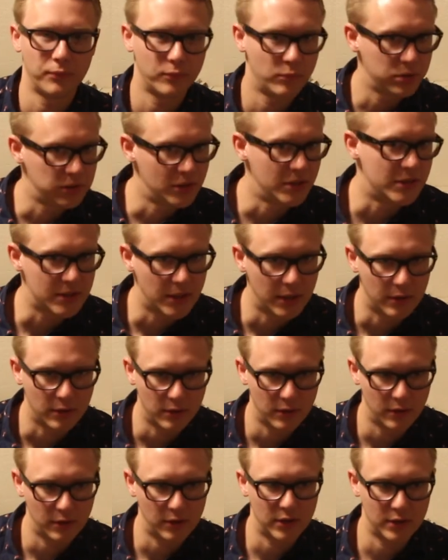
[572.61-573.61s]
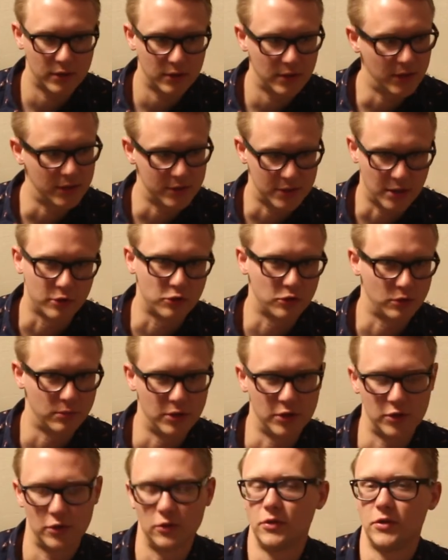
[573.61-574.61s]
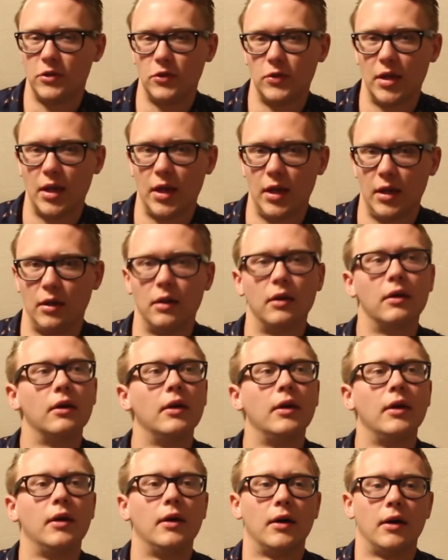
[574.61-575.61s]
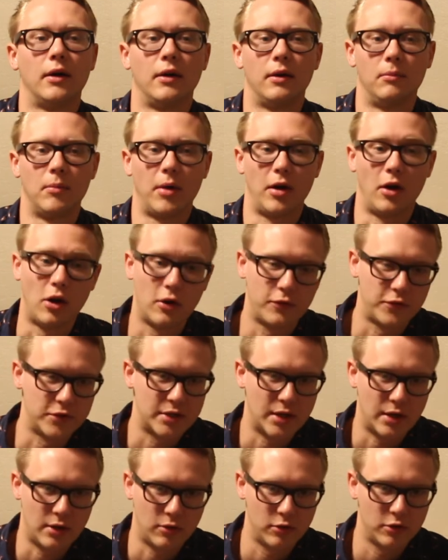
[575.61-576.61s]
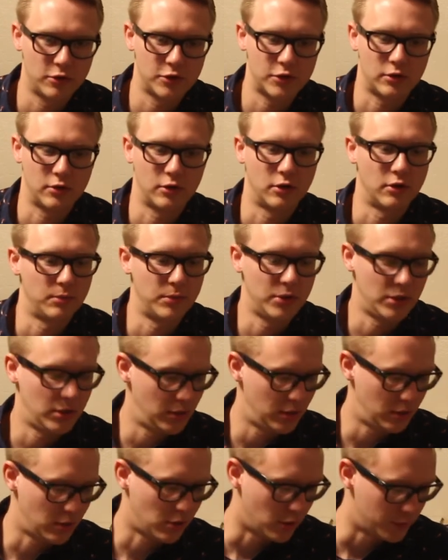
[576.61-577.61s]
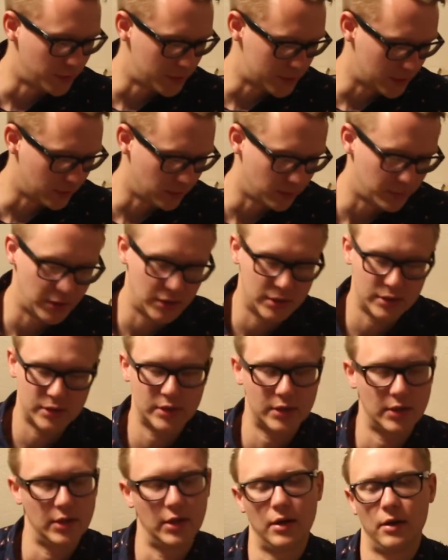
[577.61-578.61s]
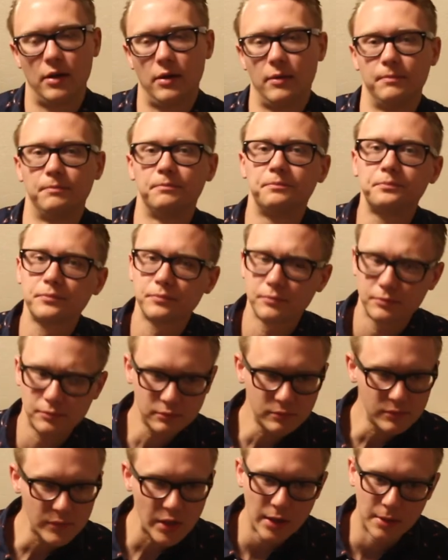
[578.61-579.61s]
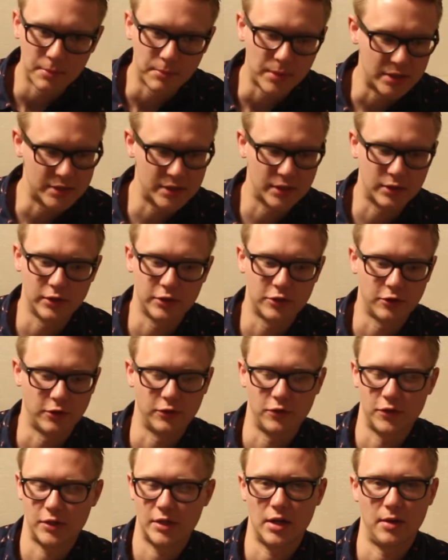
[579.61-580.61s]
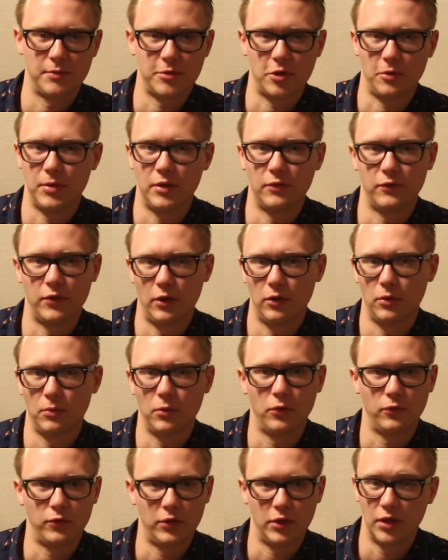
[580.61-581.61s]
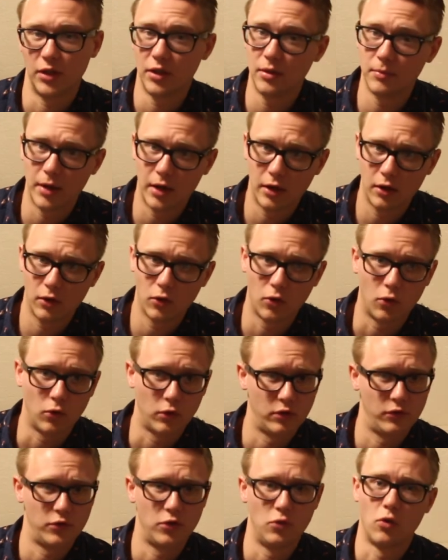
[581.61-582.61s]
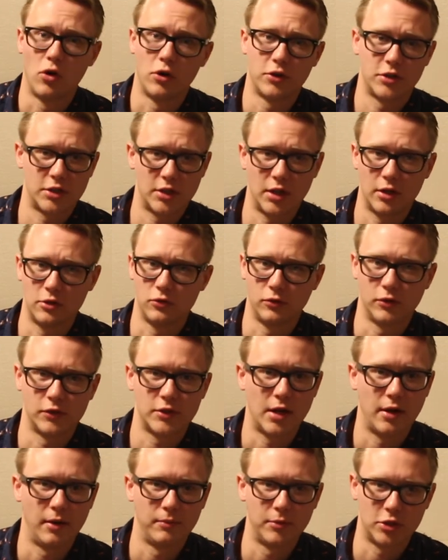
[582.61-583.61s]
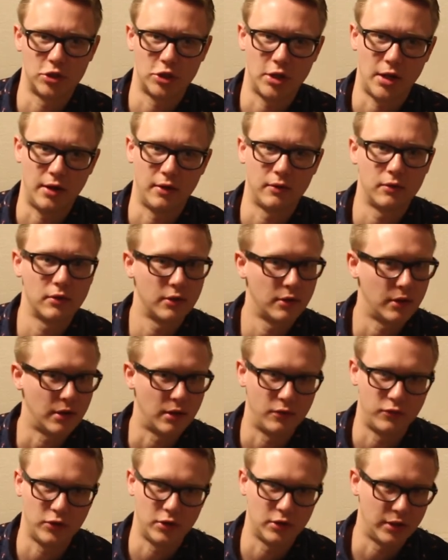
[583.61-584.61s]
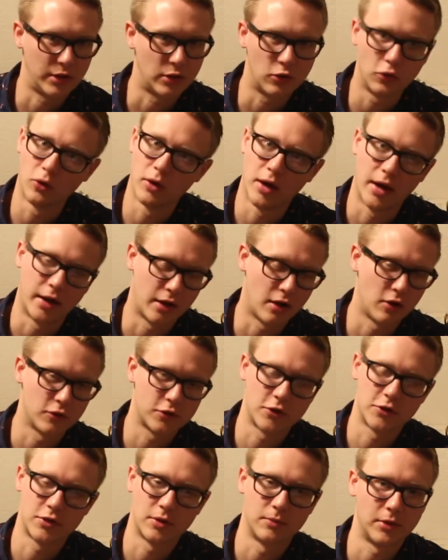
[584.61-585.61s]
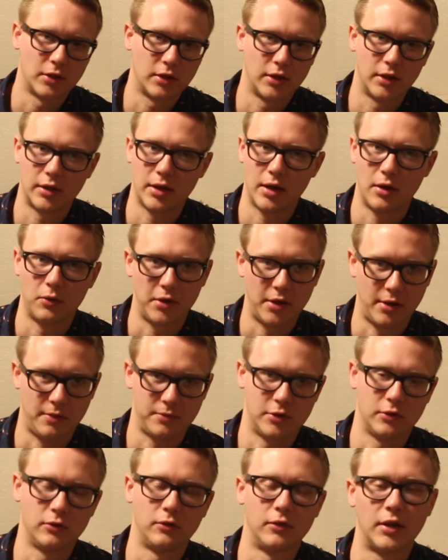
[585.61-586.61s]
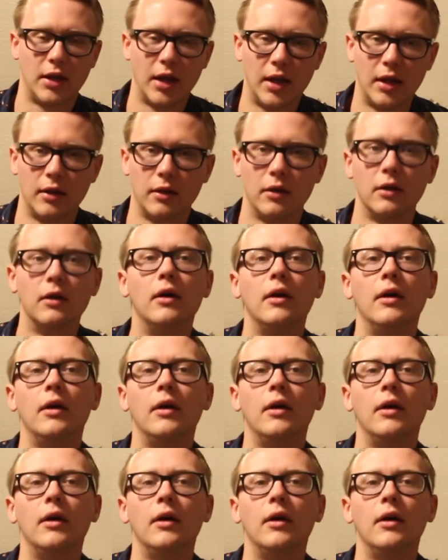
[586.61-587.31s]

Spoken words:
please get in touch with me as soon as you can. My office hours are going to be on the syllabus, and basically during those times I'll be available via email, or if you want to schedule a time to chat via like Google Hangouts or something like that, we absolutely can.